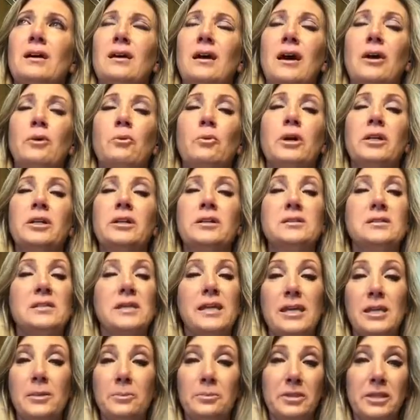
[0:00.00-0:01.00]
I wanted to
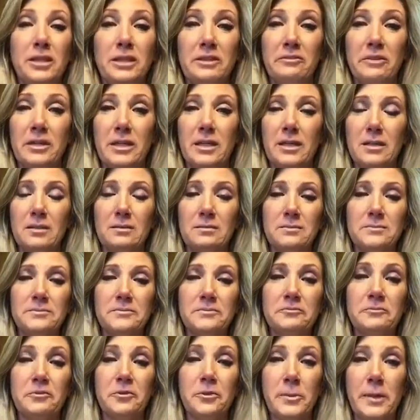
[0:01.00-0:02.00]
keep living
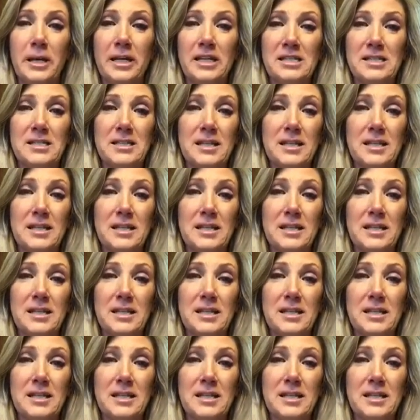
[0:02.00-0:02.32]
for my